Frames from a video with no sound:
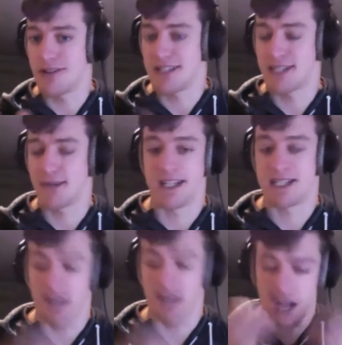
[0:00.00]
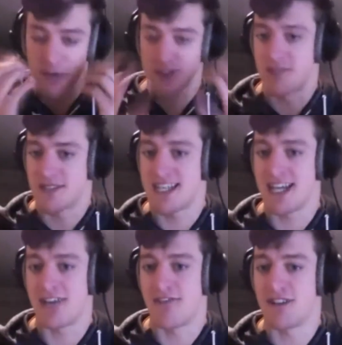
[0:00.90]
sort of seeing
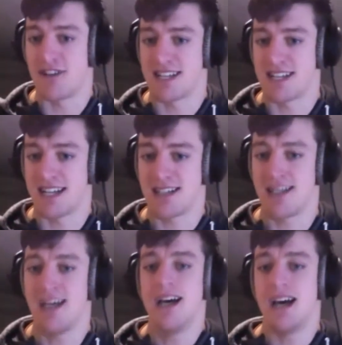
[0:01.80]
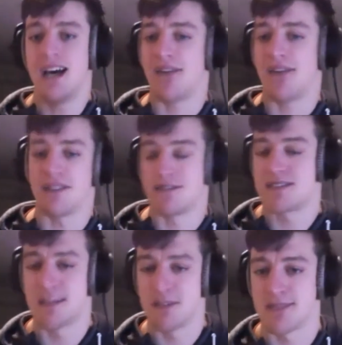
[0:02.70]
it firsthand are having those
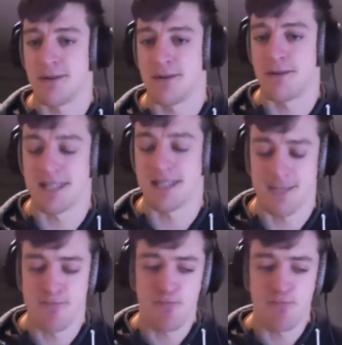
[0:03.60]
same experiences.